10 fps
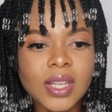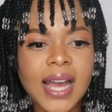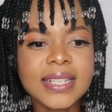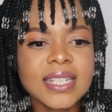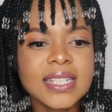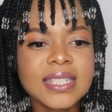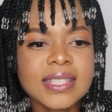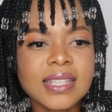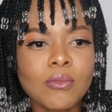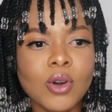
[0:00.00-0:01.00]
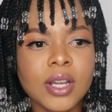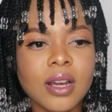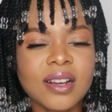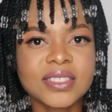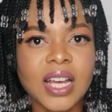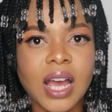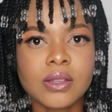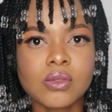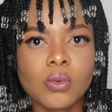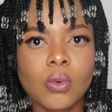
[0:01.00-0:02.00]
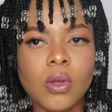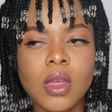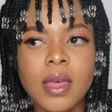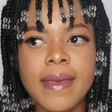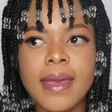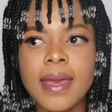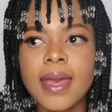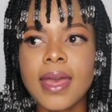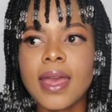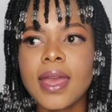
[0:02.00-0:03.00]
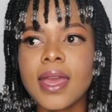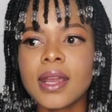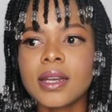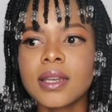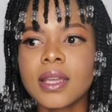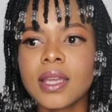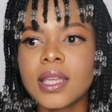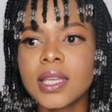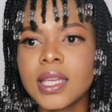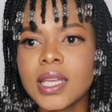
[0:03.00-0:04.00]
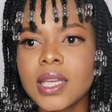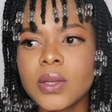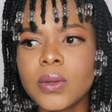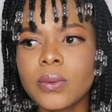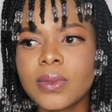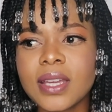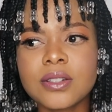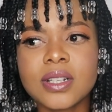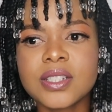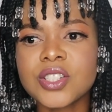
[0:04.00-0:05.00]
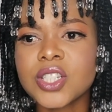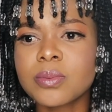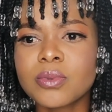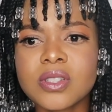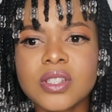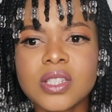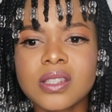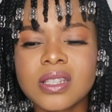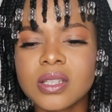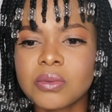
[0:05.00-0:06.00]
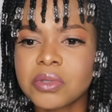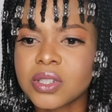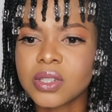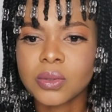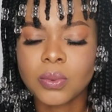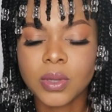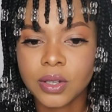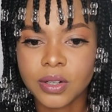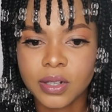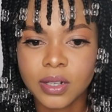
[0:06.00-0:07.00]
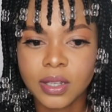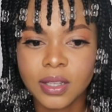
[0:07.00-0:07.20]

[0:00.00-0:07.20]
I dated someone after high school, and that relationship was just weird.